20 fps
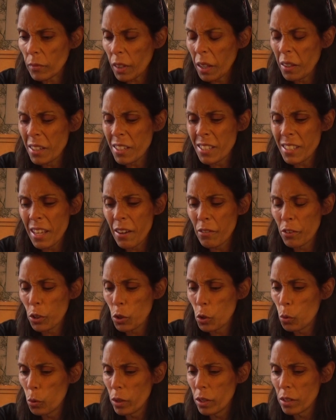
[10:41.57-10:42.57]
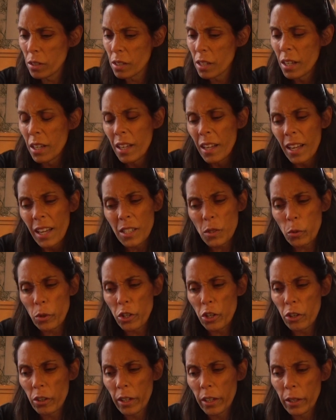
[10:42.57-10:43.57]
This Seven of Coins, that's where
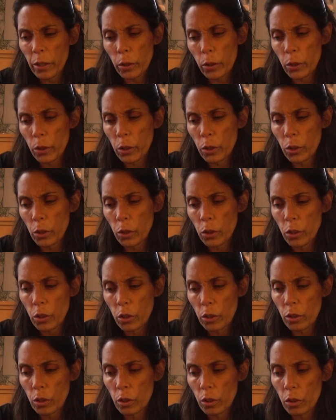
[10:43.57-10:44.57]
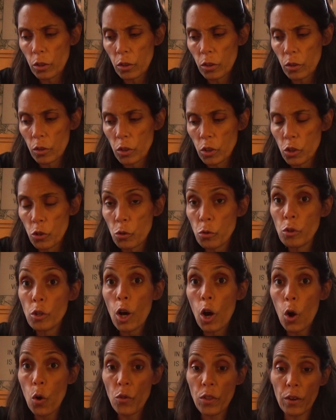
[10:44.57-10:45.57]
you're like, you
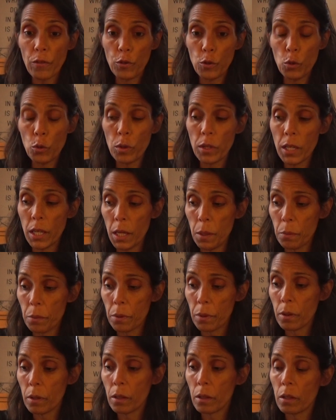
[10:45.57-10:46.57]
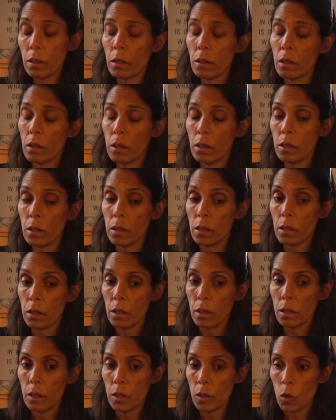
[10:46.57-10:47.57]
know that if you keep
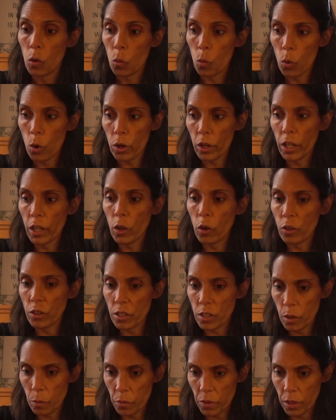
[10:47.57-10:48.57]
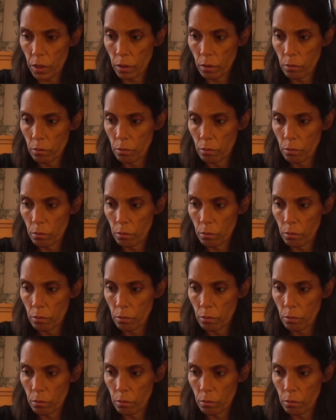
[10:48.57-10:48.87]
working on something,